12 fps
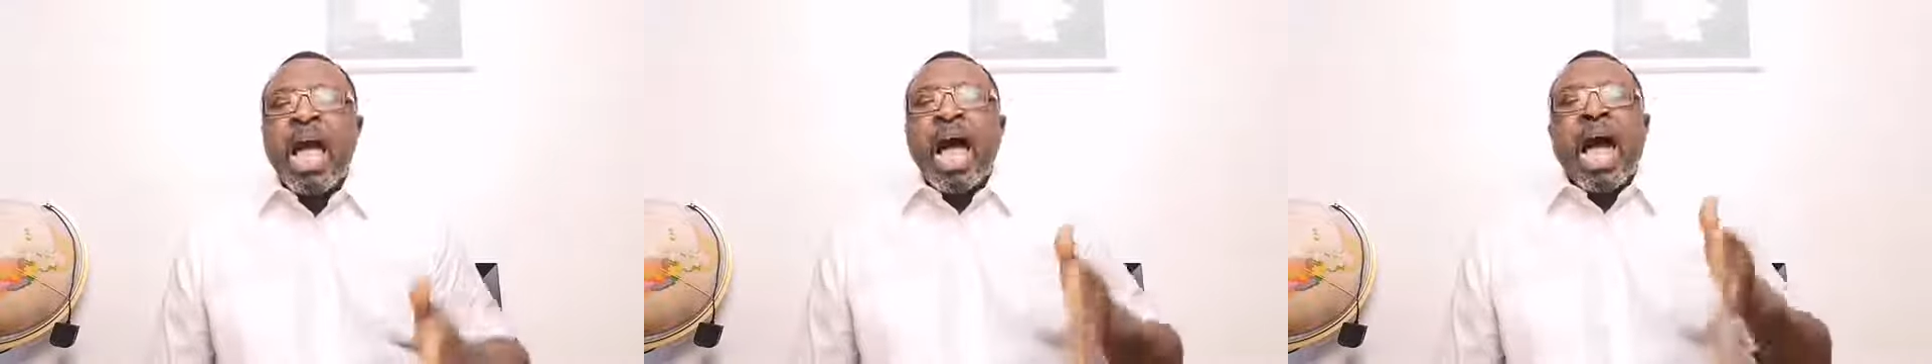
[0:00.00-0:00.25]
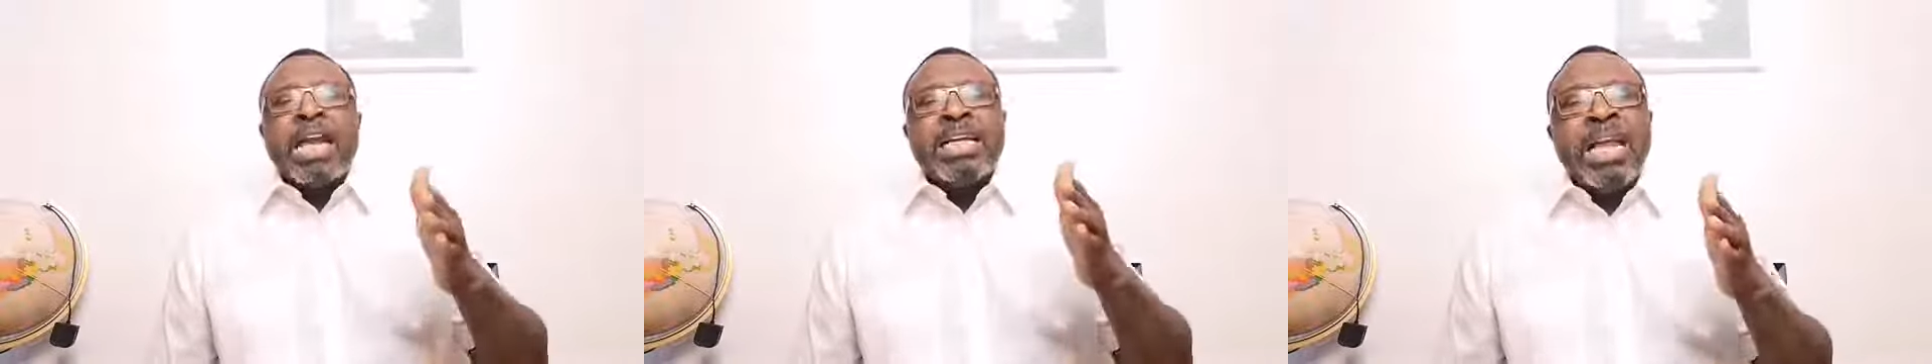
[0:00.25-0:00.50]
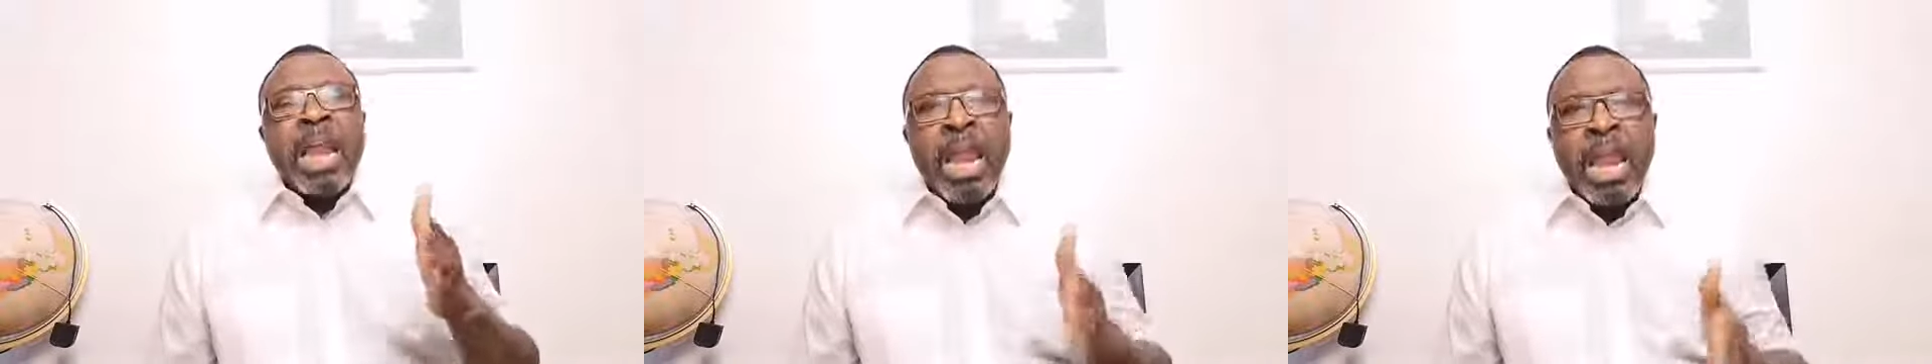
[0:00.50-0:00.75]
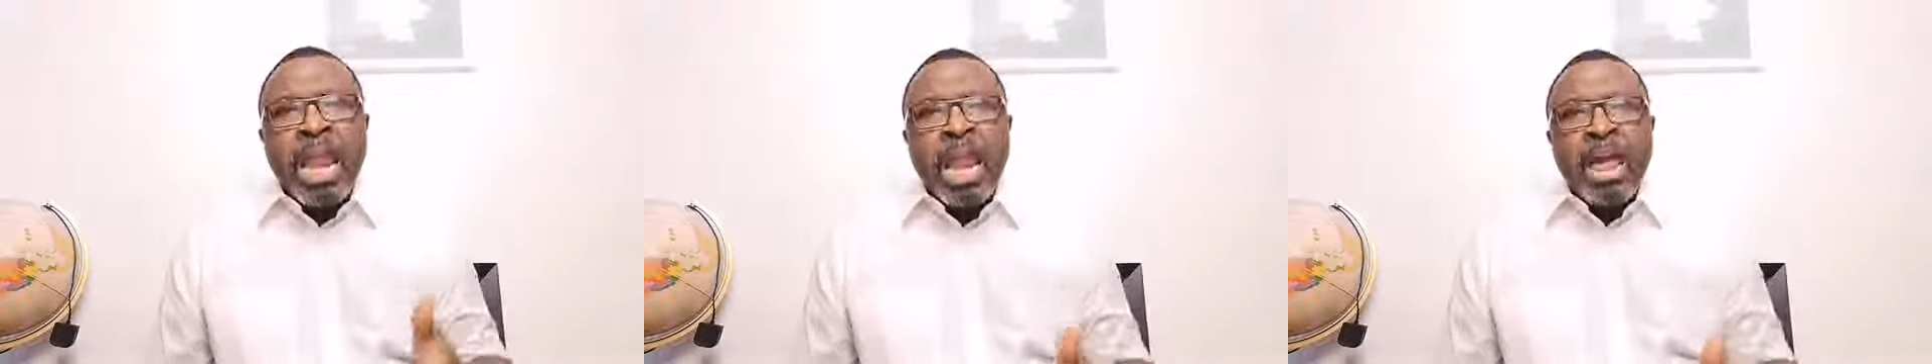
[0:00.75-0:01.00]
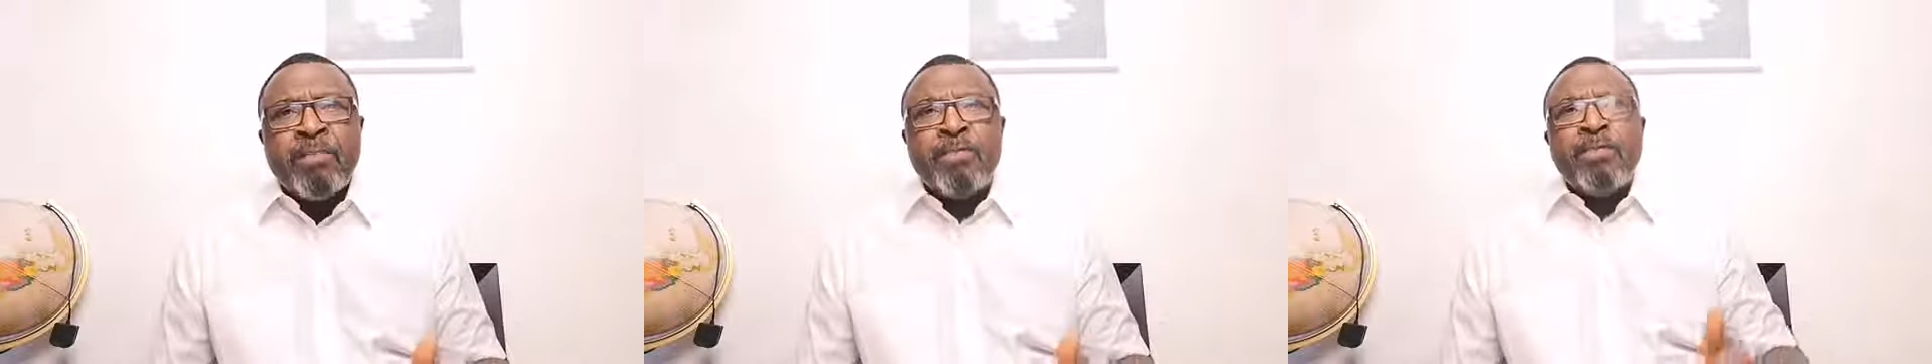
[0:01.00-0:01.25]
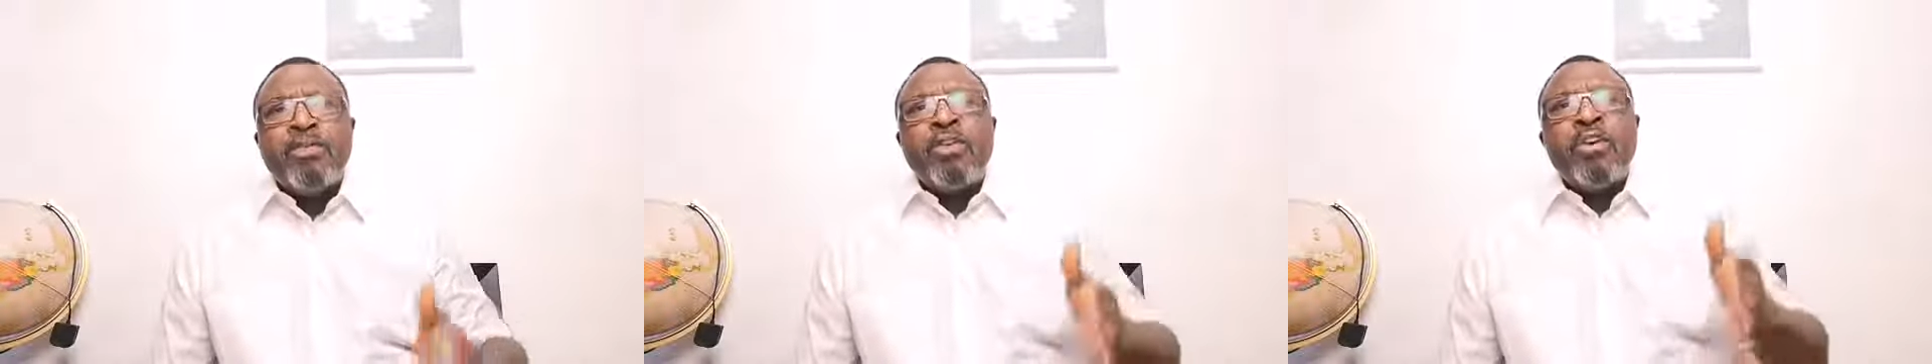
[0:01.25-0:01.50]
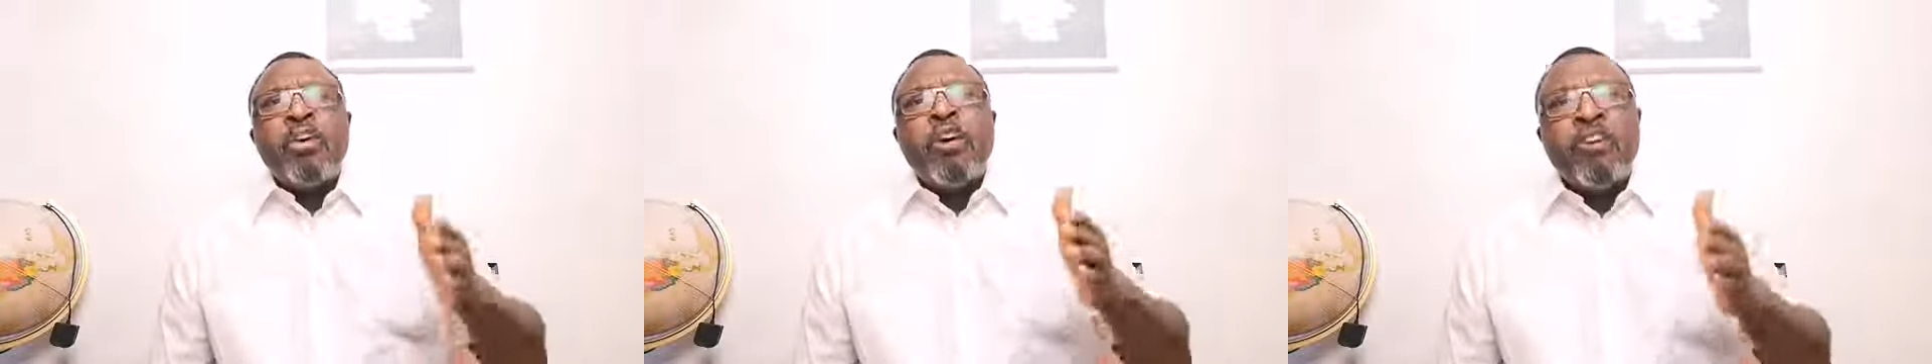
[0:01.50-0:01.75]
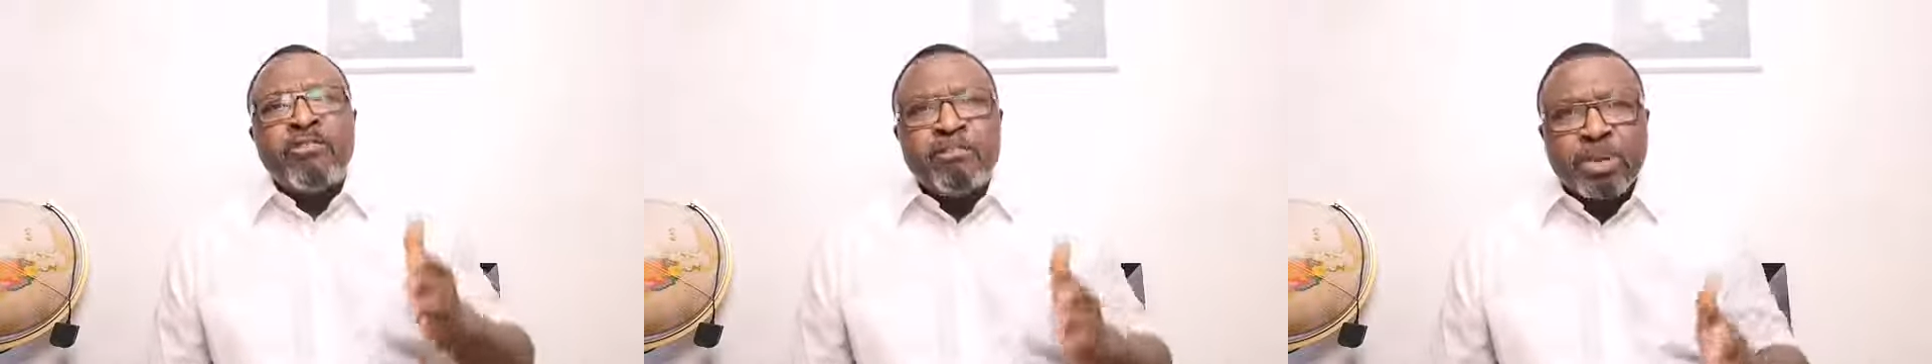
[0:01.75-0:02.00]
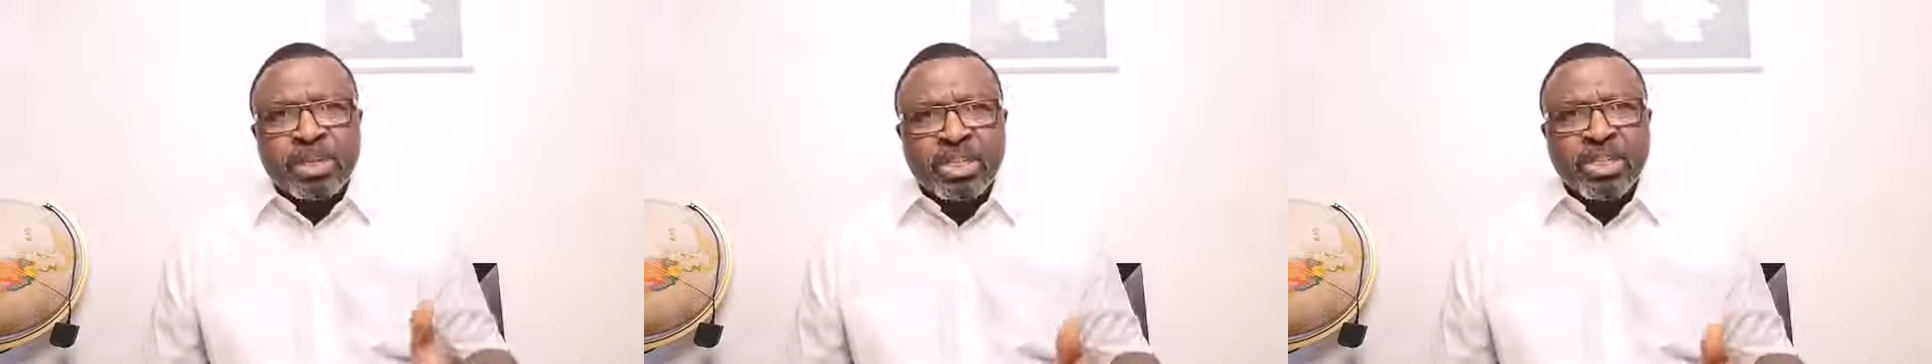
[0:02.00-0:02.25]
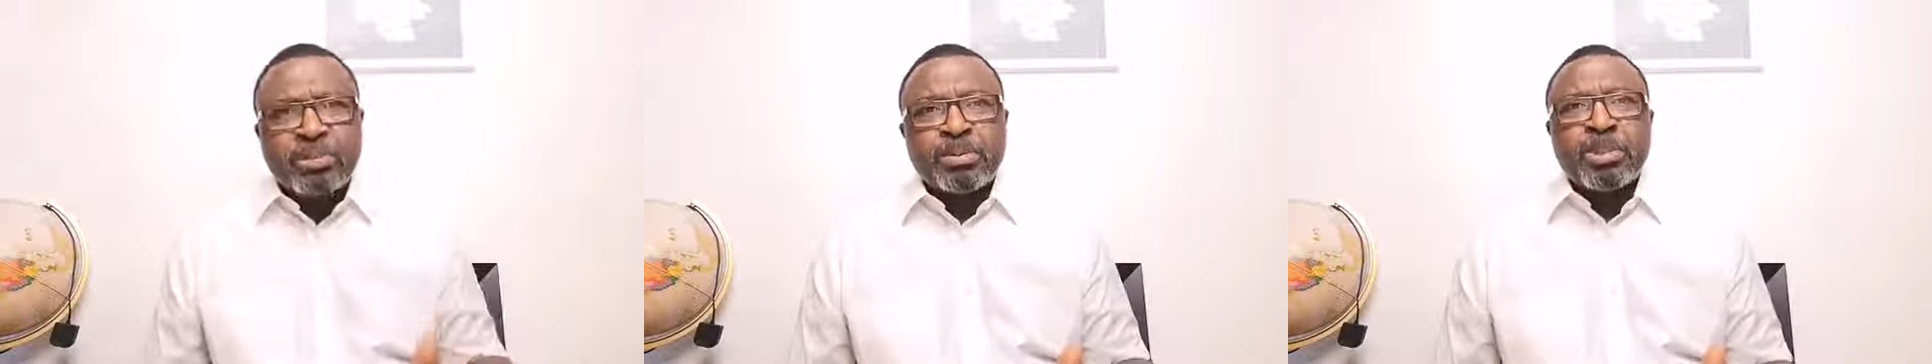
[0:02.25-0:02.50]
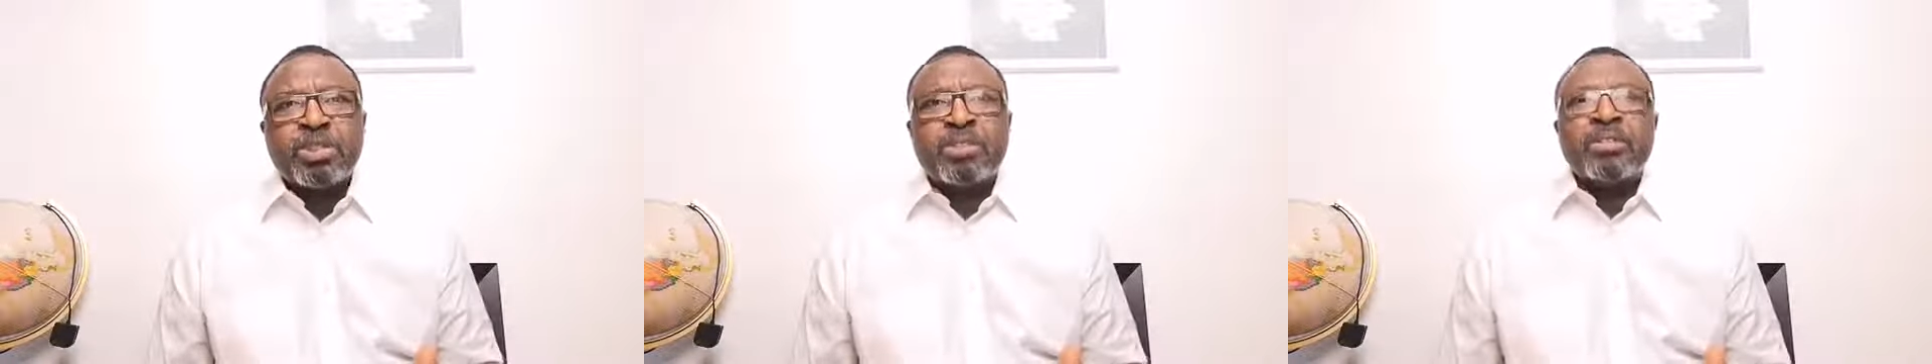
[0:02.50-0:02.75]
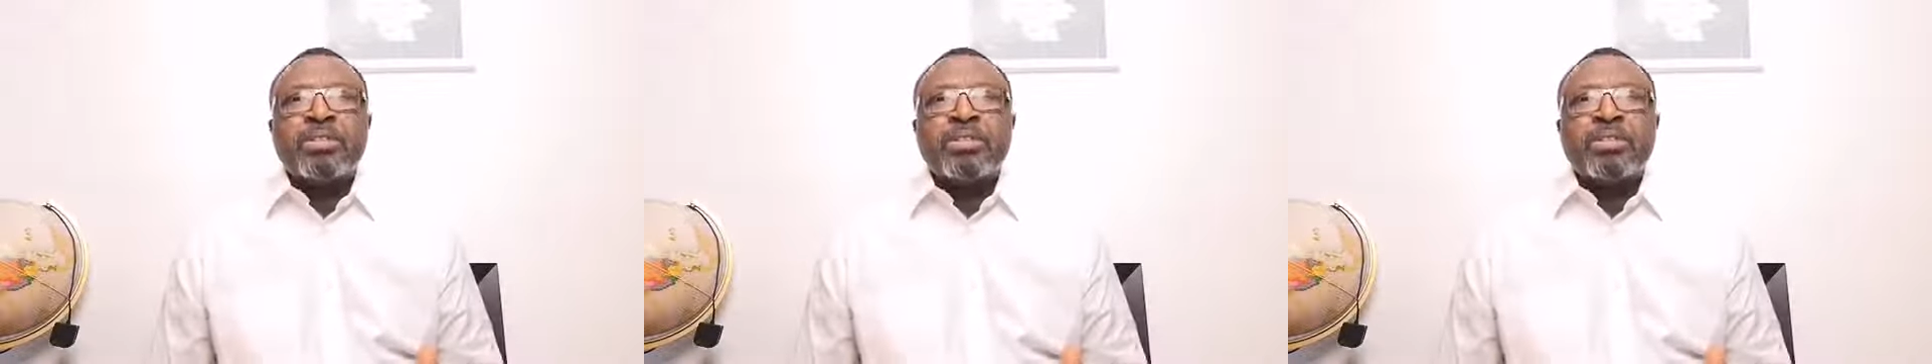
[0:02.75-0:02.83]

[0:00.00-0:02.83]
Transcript: at the level of perception.